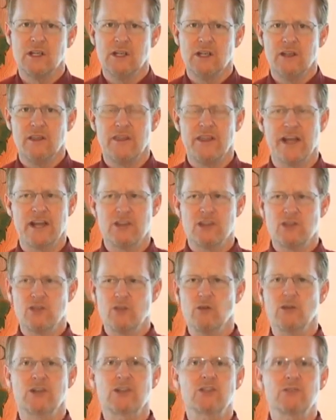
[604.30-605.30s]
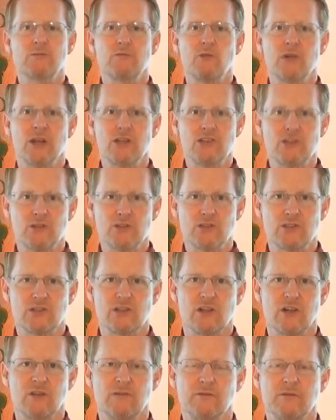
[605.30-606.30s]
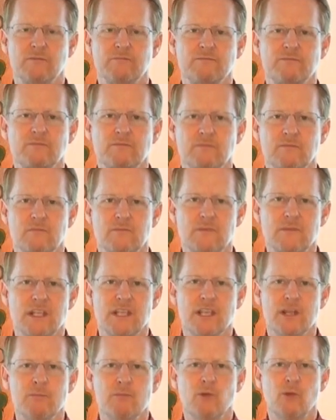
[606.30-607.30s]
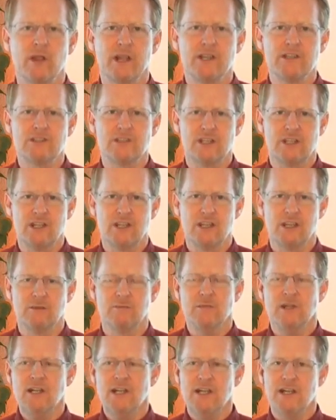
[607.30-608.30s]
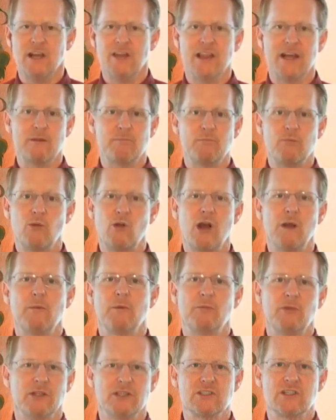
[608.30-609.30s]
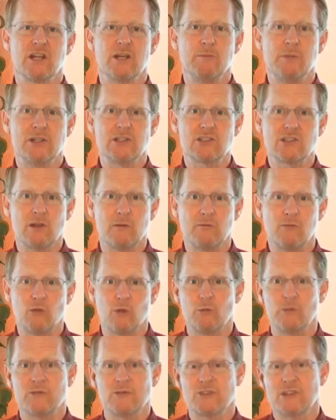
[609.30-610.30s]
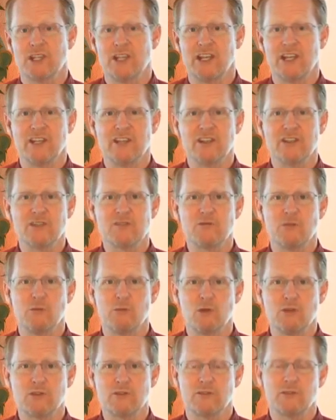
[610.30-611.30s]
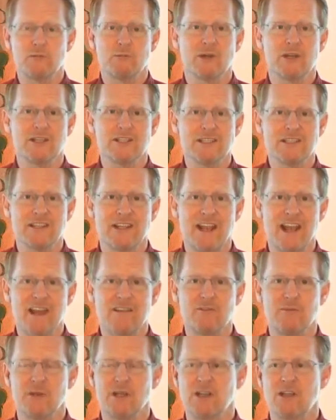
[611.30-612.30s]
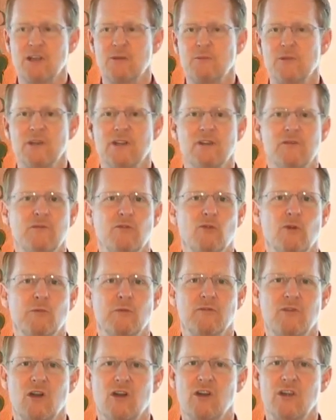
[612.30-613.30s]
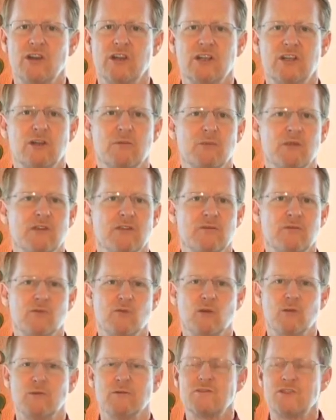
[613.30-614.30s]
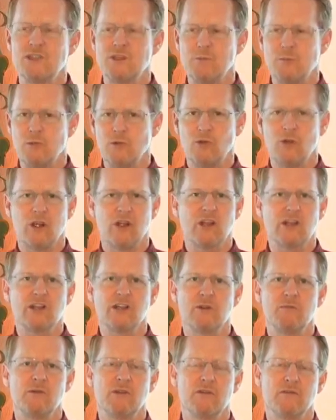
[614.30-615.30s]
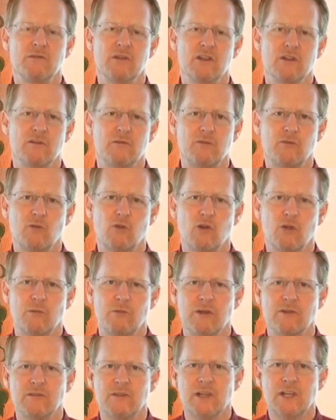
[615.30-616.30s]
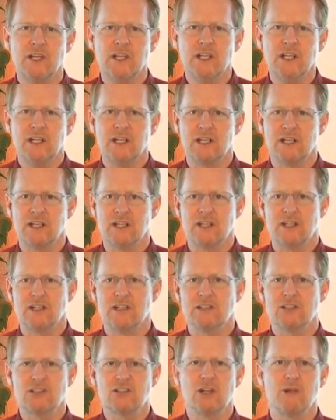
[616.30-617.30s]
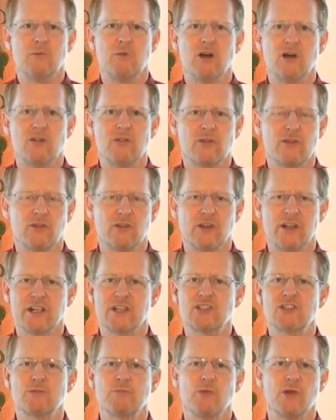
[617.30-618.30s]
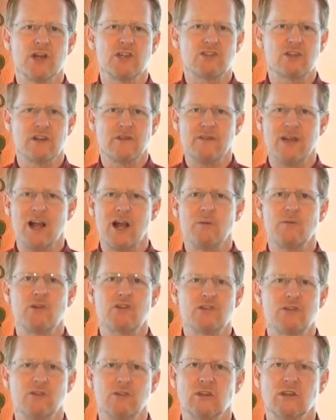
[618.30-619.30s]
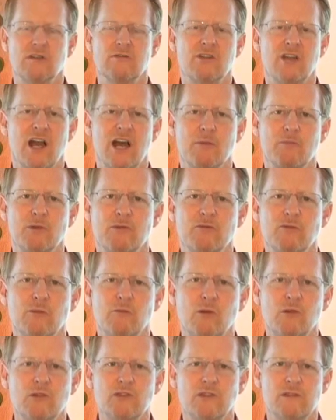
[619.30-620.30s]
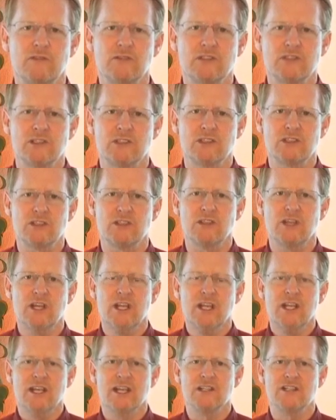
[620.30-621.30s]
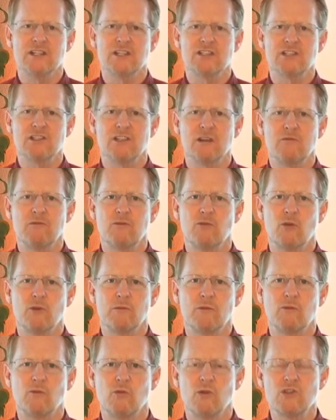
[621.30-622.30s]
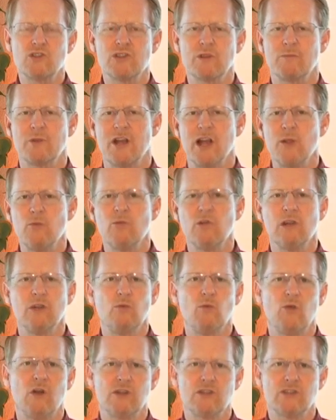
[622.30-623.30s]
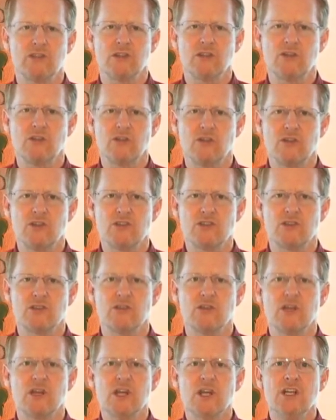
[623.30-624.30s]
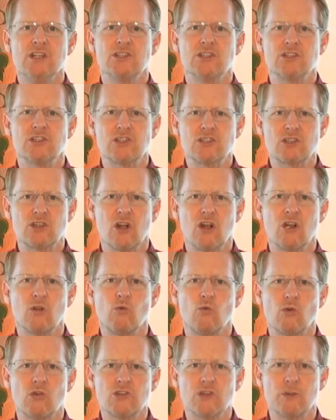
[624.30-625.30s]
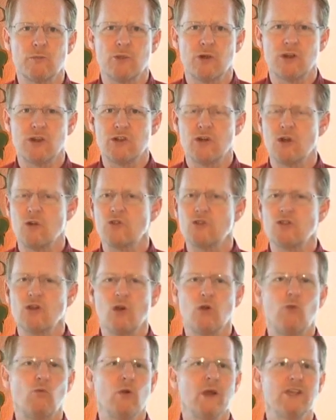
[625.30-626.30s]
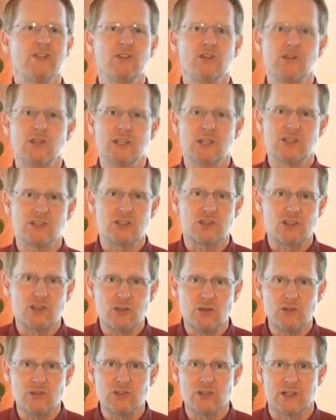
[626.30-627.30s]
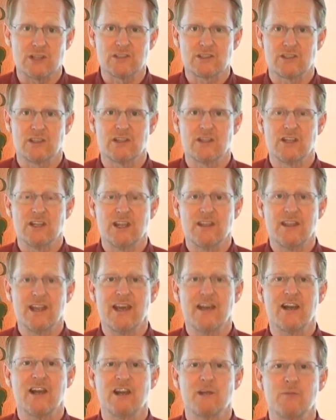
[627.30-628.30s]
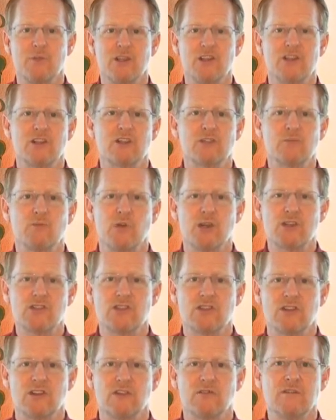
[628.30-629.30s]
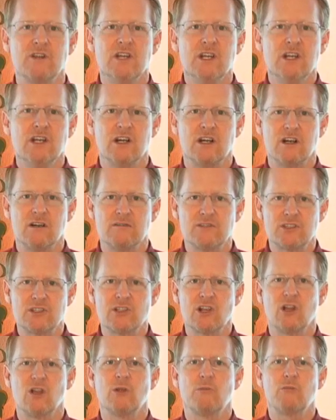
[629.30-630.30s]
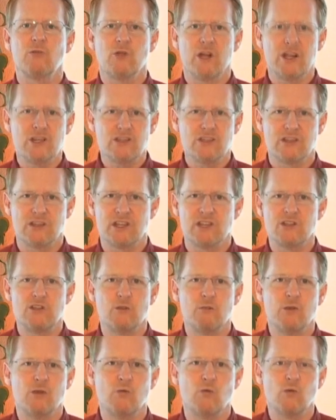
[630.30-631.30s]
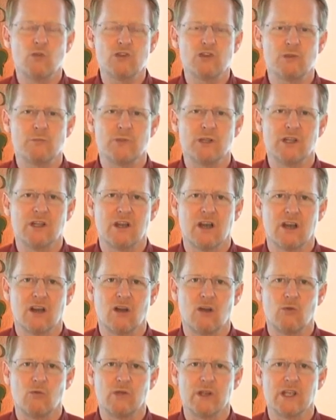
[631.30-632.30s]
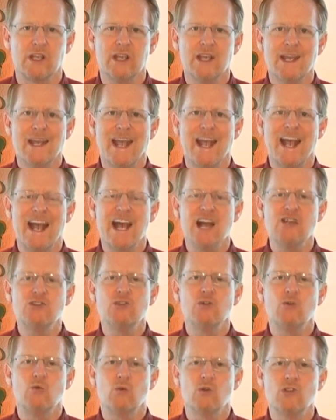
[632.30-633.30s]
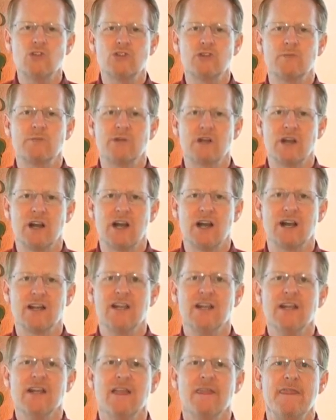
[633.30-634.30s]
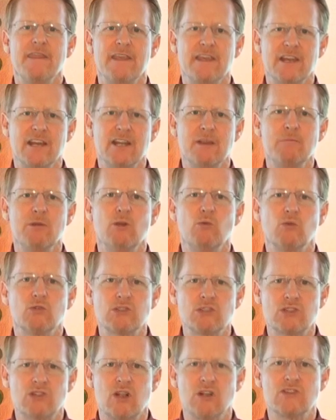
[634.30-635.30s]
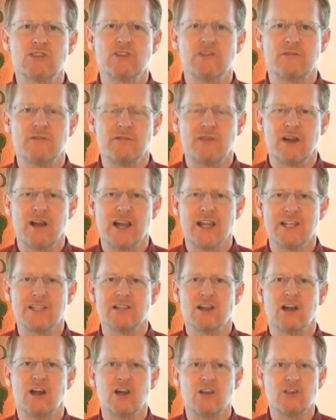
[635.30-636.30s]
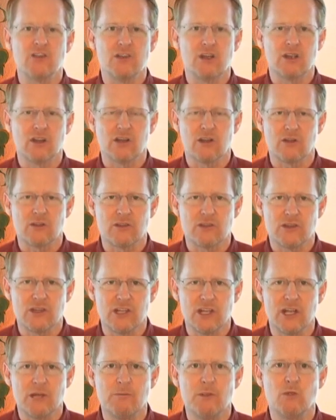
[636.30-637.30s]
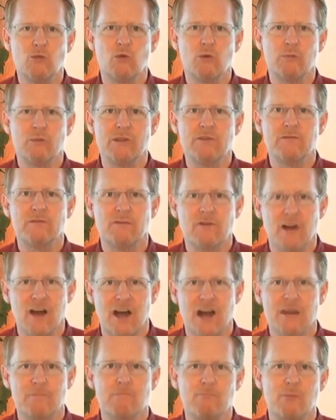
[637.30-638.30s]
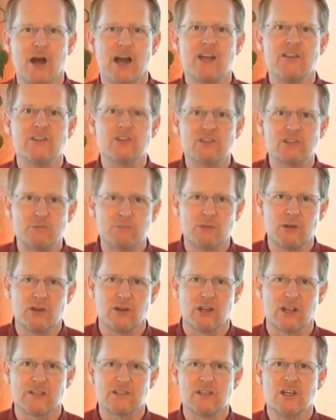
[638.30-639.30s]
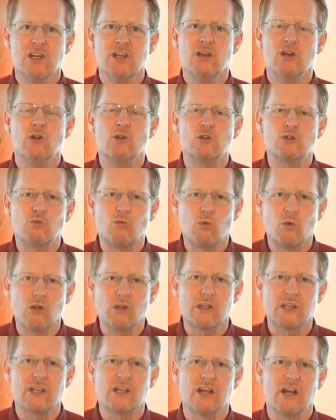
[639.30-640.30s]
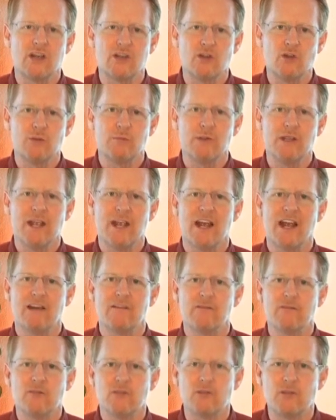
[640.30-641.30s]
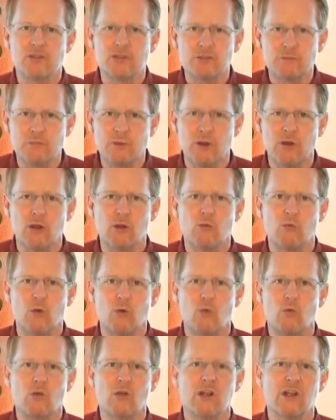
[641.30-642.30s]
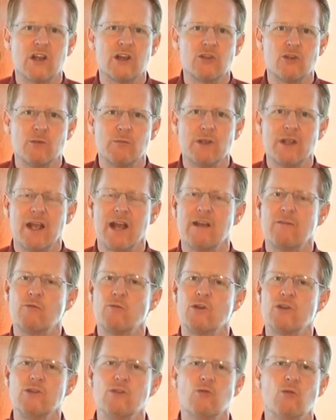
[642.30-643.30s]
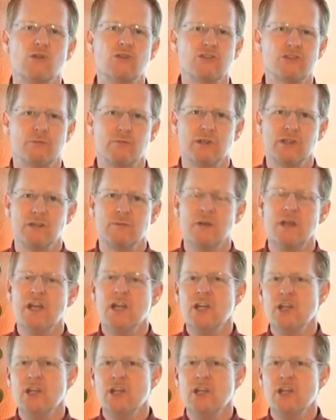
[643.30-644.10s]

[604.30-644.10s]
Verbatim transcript: that you express yourself in praise to Him. Now, that probably is going to be in some form of singing. It is for most of us, but it doesn't have to be. It could be in a form of art, it could be in a form of deep prayer, it could be in a form of uh, some other expression of how much you love God. But for most of us, it's in, it's in some form of worship. And I really want to encourage you to start worship on your own. Don't wait till you get to church on Sunday. That ought to be the expression of, of celebration that you've been worshiping God all week. As you worship God, the enemy will start to fight on, or, or the enemy will be fought by the Spirit who's working on your behalf. The Spirit will work on your behalf when you worship Him.